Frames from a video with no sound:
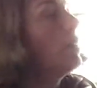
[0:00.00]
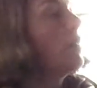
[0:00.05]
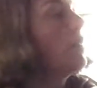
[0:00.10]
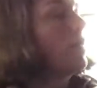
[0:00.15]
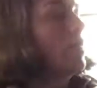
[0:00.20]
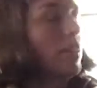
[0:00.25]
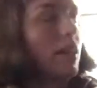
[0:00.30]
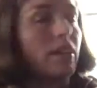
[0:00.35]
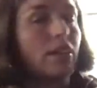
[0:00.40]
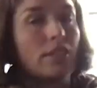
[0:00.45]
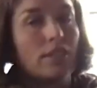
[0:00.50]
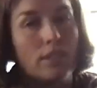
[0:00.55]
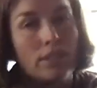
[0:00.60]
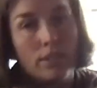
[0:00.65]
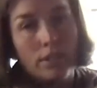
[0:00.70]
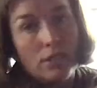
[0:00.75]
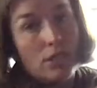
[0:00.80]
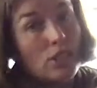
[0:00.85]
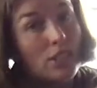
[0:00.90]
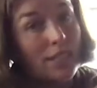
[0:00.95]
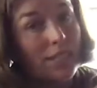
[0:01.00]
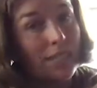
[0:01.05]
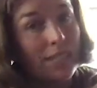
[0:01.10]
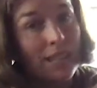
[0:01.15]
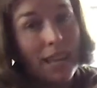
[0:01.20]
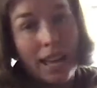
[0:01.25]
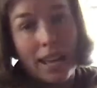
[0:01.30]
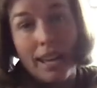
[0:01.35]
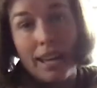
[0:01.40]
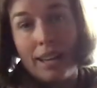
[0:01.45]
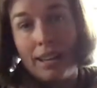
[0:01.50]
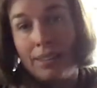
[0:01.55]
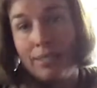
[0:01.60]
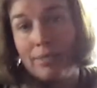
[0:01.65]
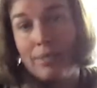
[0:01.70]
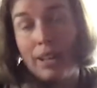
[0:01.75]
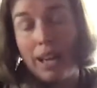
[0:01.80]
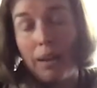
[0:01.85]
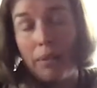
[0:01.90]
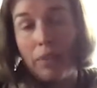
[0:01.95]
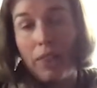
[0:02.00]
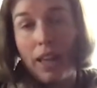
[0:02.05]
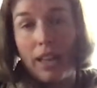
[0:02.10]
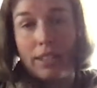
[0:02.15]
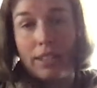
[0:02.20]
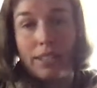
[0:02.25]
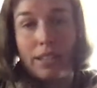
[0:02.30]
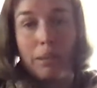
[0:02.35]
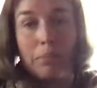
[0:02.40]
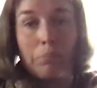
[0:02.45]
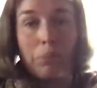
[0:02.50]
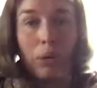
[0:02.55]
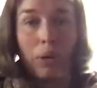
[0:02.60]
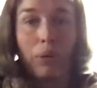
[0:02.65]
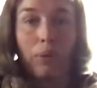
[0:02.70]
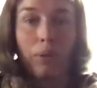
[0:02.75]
then just stay at that tempo.